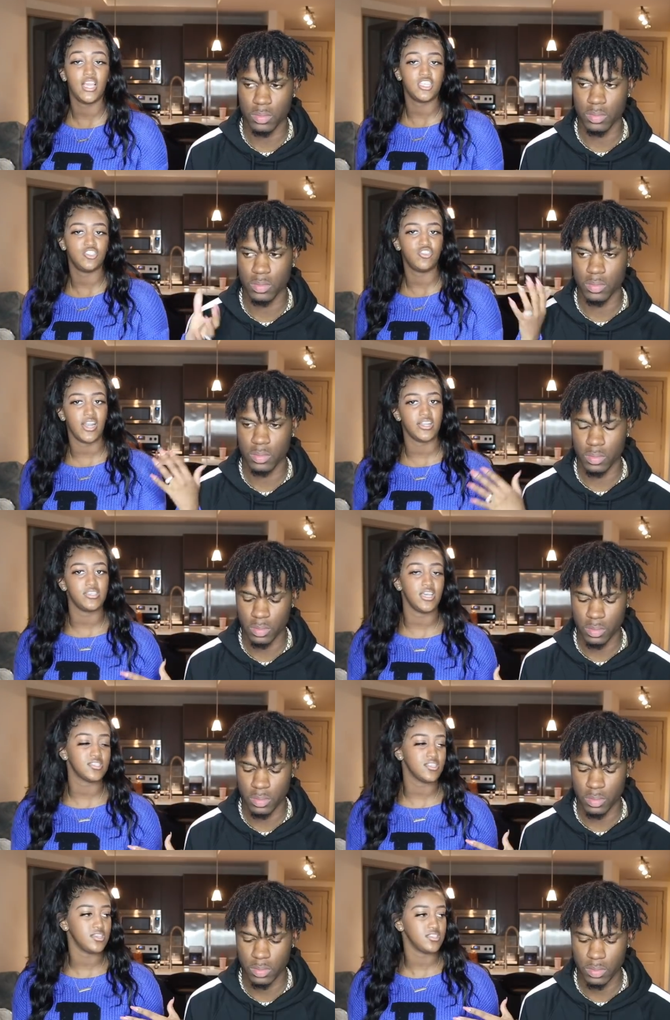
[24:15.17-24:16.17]
Speaker 1: And she tried to
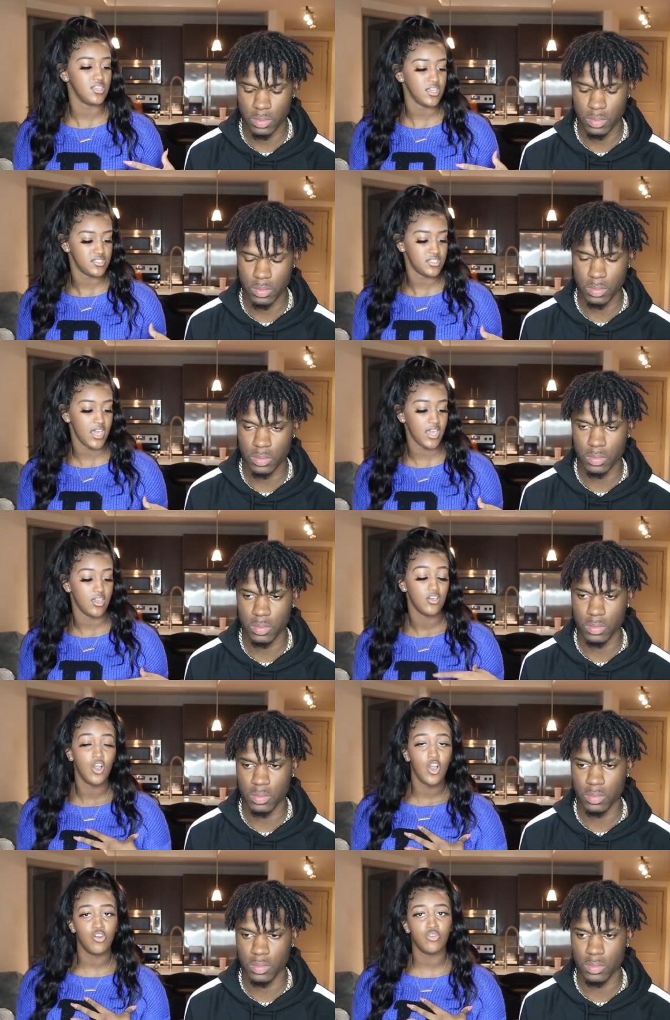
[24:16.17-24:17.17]
text us and
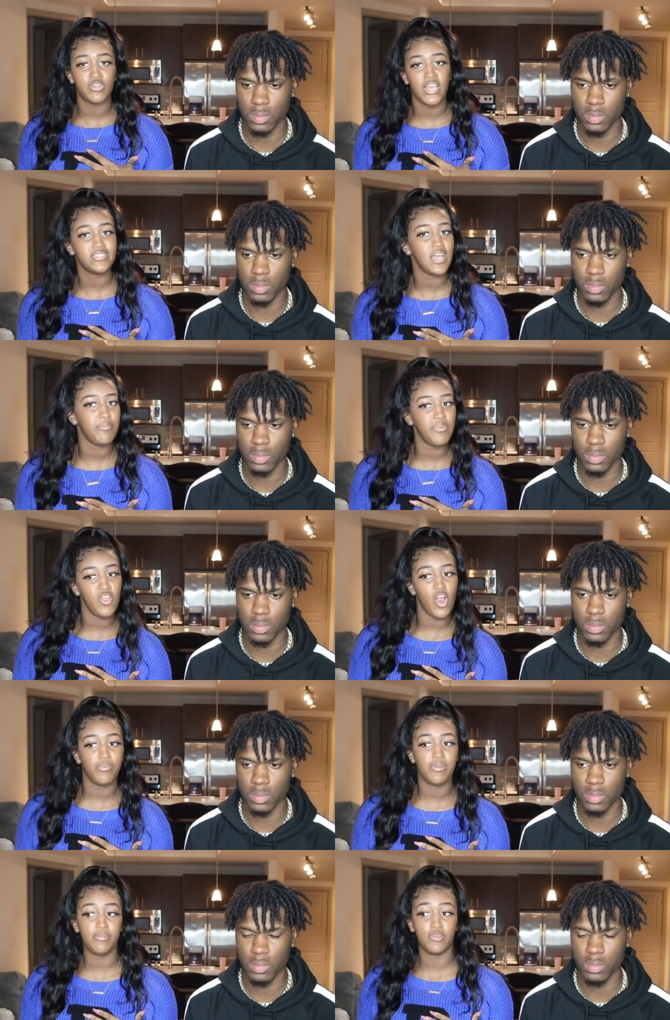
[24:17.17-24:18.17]
say, oh, that's how
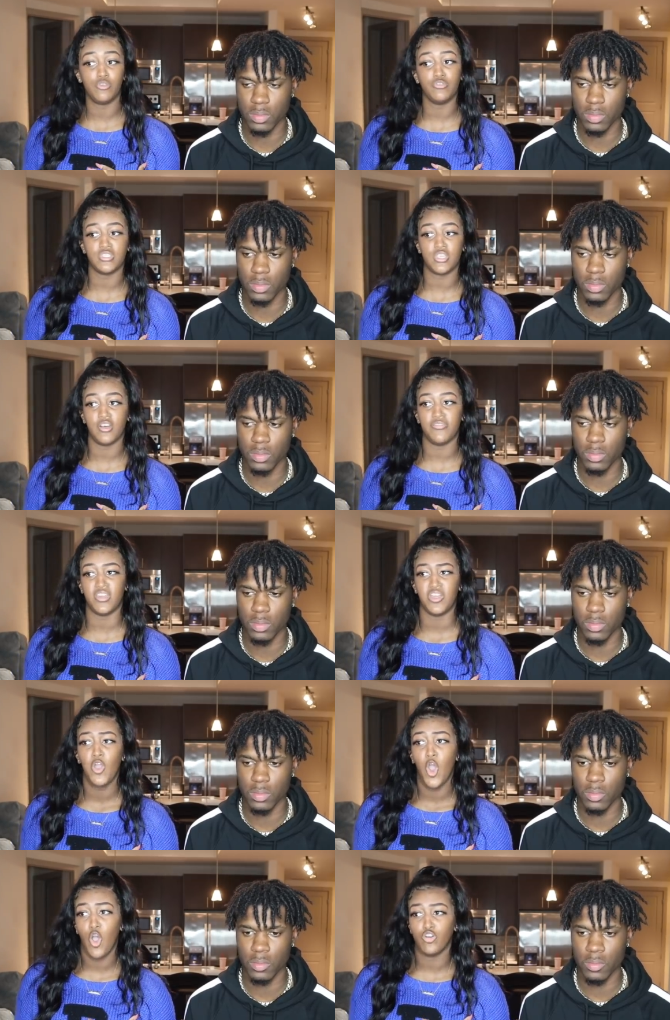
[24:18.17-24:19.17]
BR people do stuff.
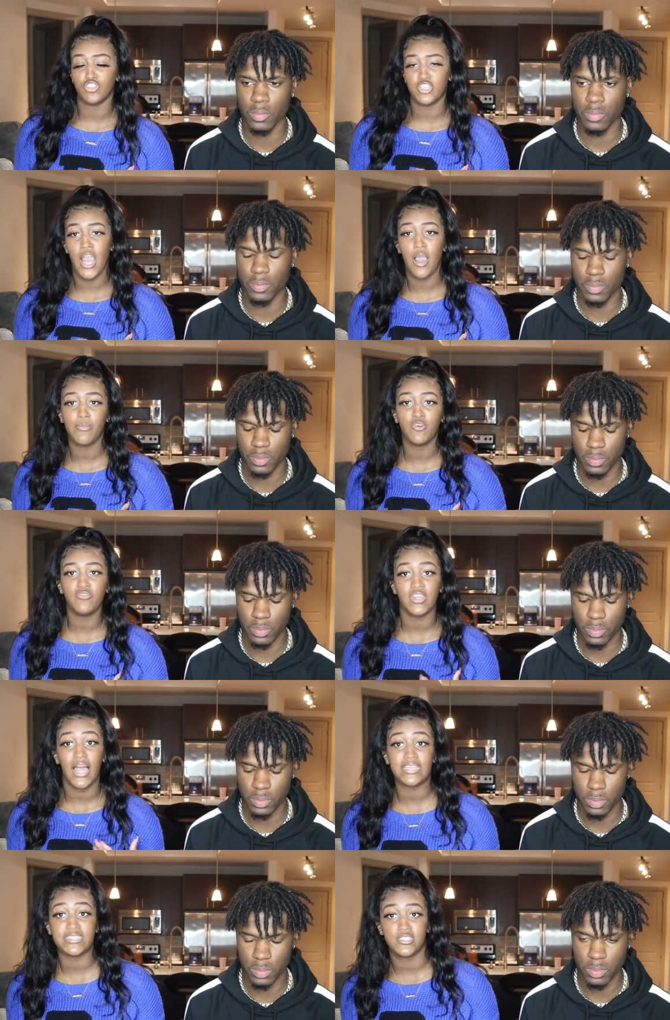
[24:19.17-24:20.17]
And also oh, y'all
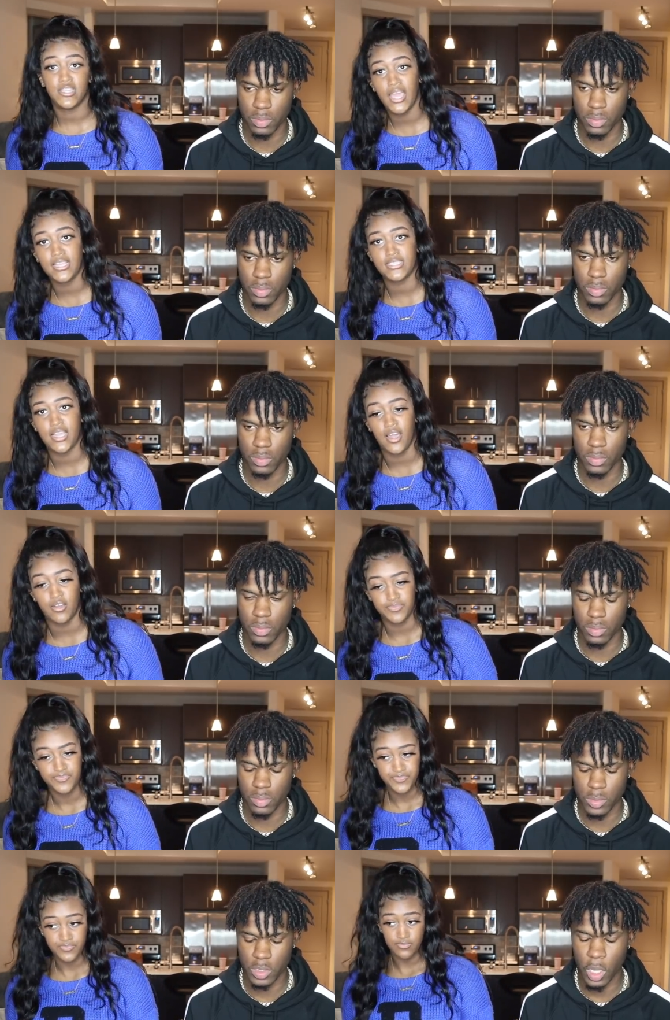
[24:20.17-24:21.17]
moving like snakes now.
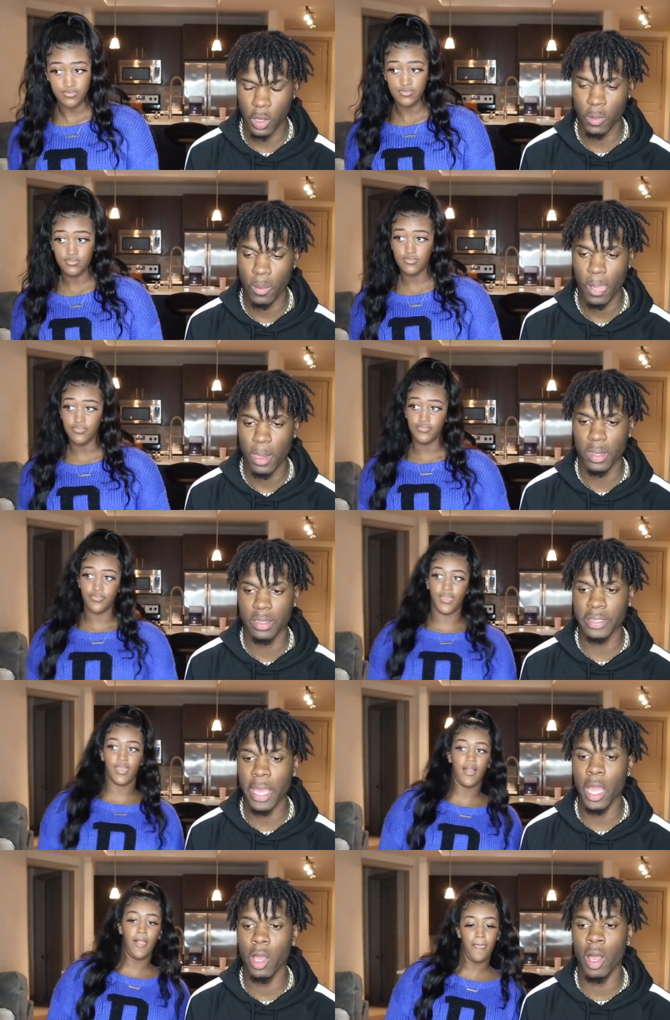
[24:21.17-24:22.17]
Speaker 2: So
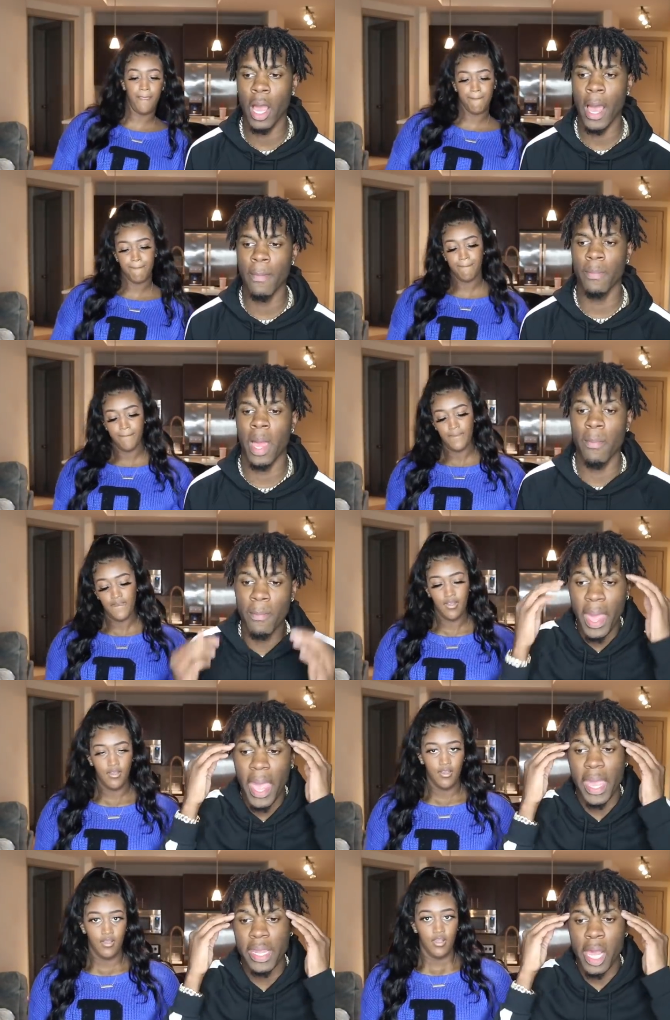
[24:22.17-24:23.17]
now I'm I'm
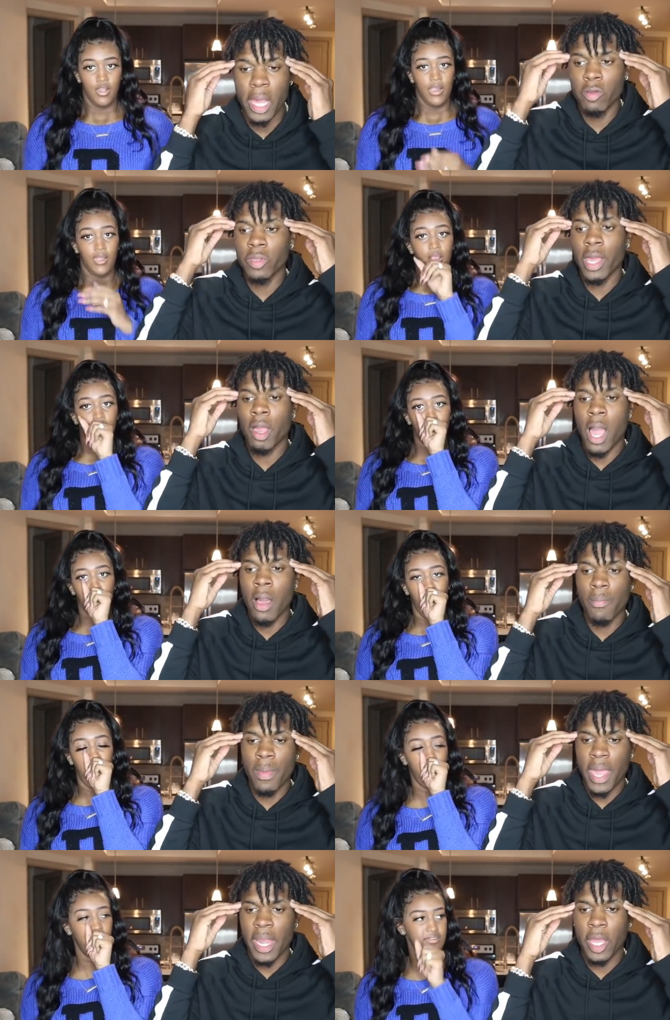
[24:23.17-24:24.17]
mad. Now now I'm
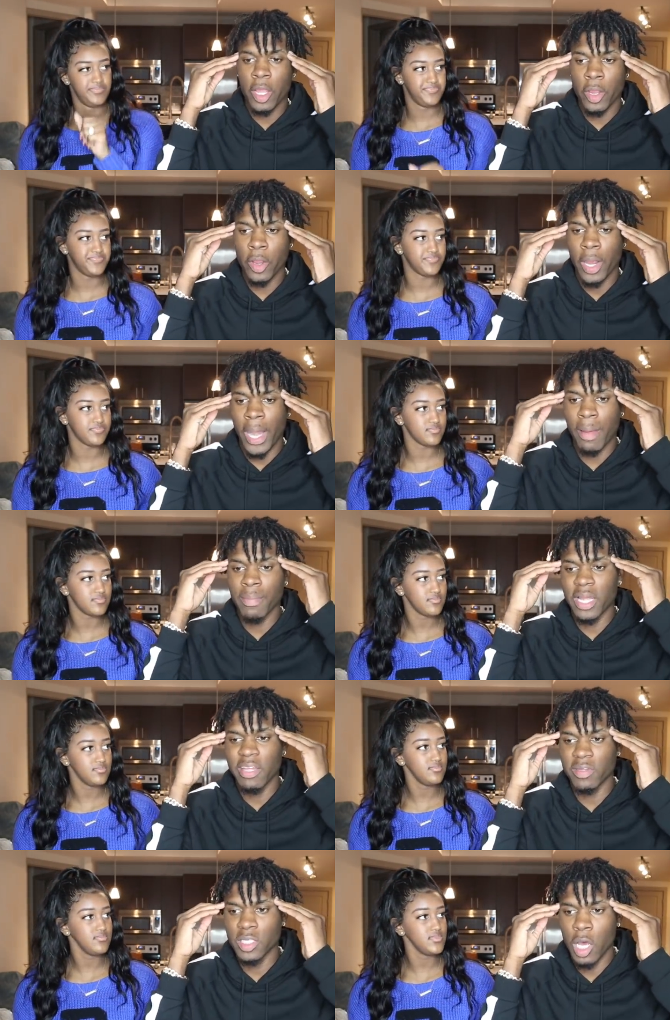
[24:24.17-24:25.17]
mad at her and I'm
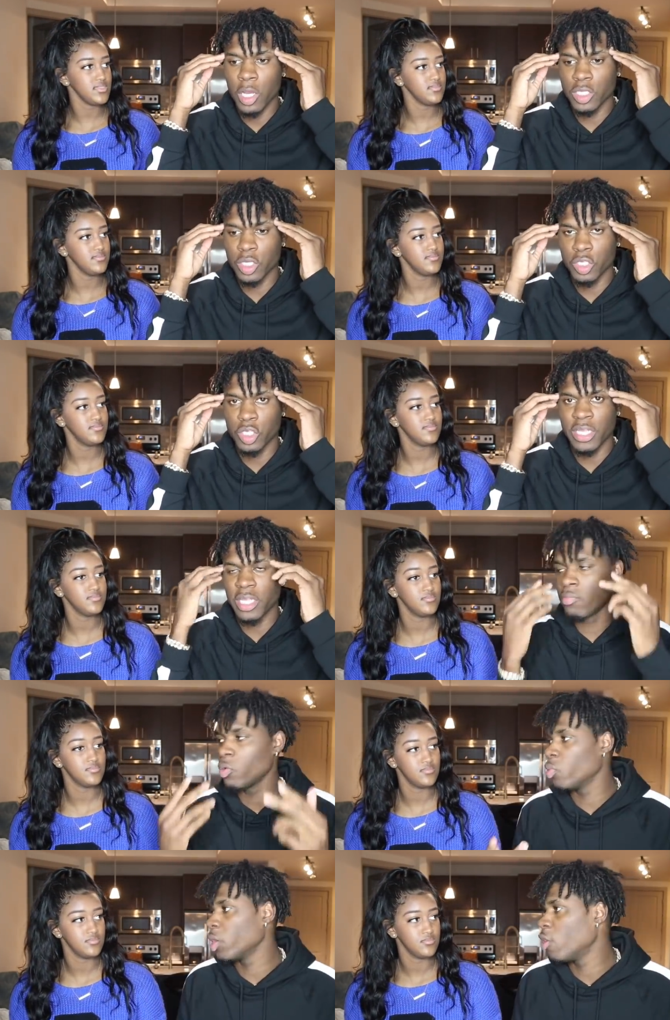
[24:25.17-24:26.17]
not even talking to her. So I
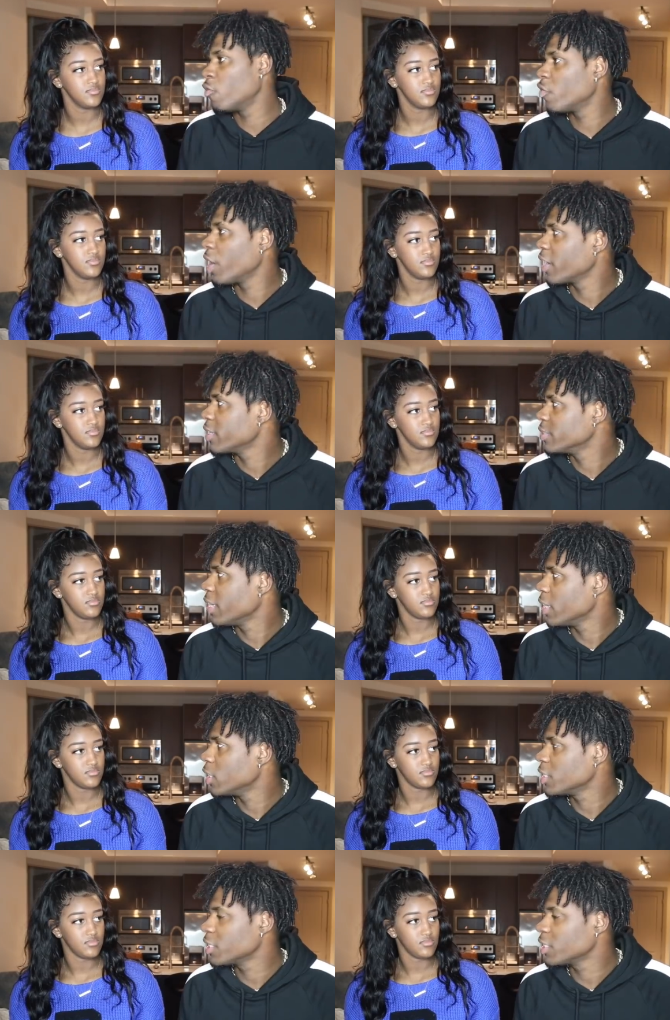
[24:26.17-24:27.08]
think we went on for like a day. Or,